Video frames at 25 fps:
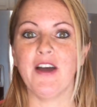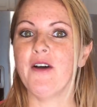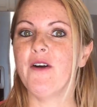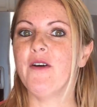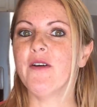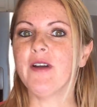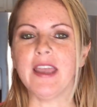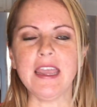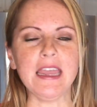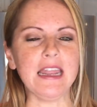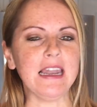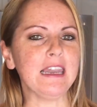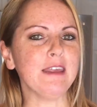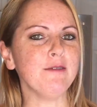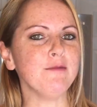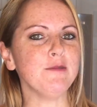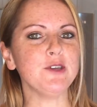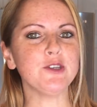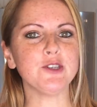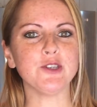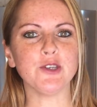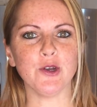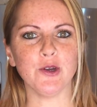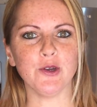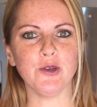Okay, and let me
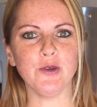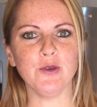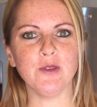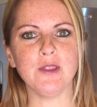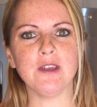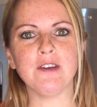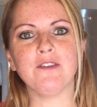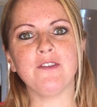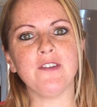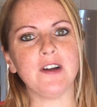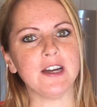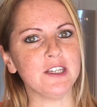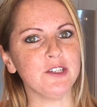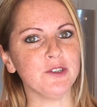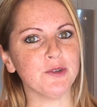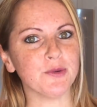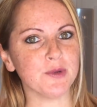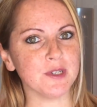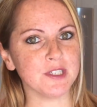show you the final